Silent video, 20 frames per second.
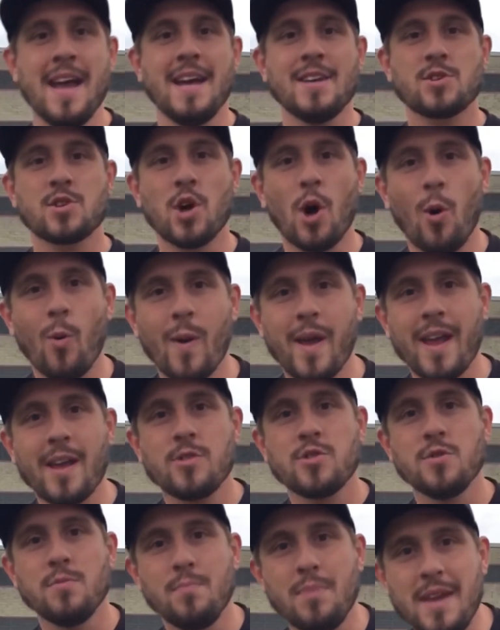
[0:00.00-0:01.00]
is
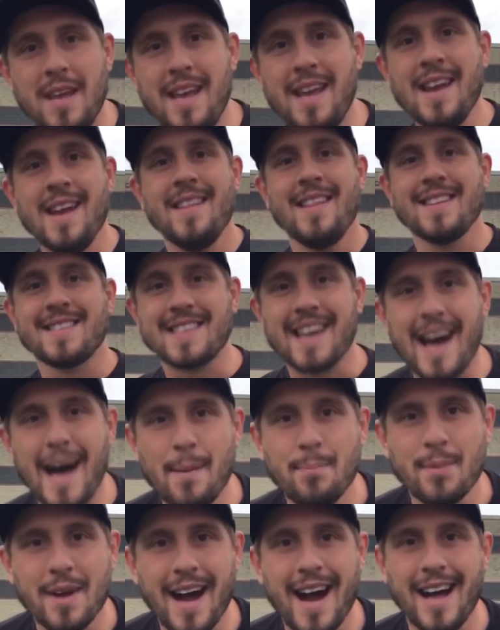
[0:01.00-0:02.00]
going to be the
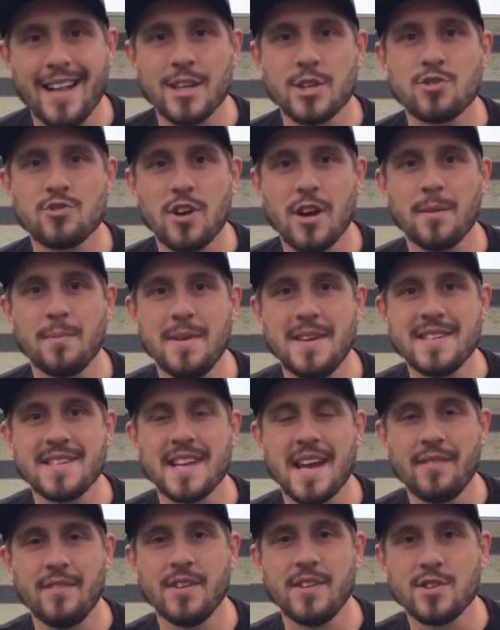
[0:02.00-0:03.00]
top college rugby
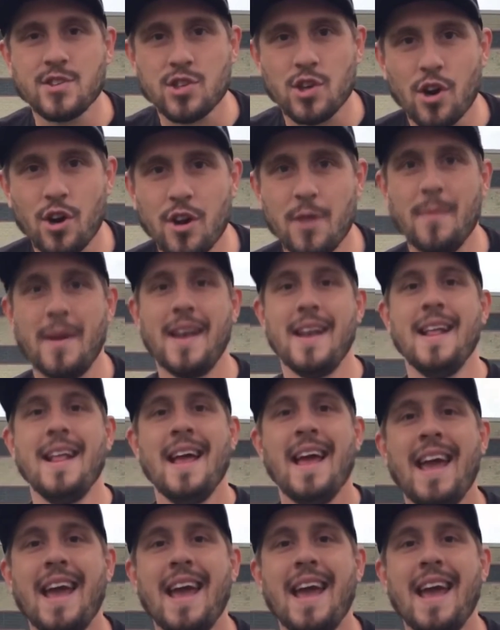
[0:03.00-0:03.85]
sevens tournament